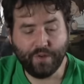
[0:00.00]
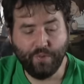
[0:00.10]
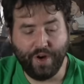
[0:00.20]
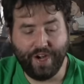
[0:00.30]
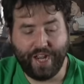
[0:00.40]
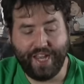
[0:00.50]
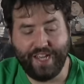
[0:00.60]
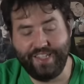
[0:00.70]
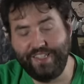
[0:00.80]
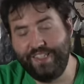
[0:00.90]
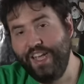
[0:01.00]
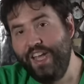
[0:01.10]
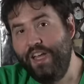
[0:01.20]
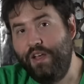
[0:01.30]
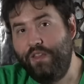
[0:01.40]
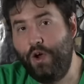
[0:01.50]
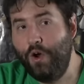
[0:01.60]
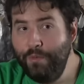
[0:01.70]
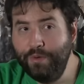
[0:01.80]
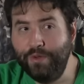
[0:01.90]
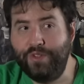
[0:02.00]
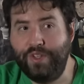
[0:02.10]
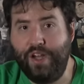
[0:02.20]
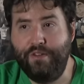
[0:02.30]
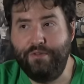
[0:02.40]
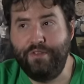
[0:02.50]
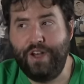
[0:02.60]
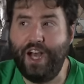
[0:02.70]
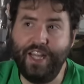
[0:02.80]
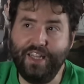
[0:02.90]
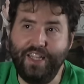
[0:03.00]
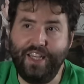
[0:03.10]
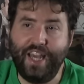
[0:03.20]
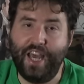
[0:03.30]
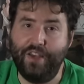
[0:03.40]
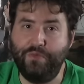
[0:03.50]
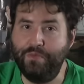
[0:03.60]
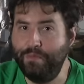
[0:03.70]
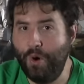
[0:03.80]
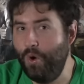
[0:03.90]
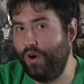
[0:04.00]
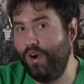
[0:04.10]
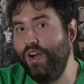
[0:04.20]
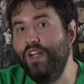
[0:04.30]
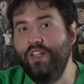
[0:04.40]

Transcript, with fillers: whereas the homebrew stuff, oddly, has more.